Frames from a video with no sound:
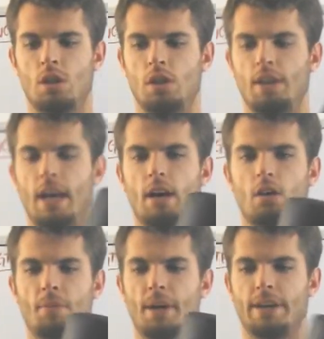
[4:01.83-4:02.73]
Now,
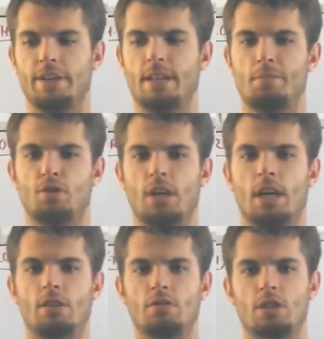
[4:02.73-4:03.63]
I'm not going to demonstrate how
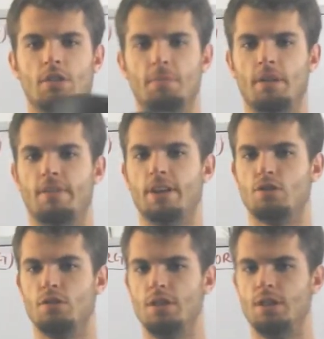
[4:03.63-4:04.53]
to do self-myofascial
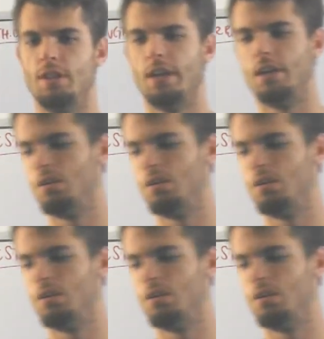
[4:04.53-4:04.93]
release today,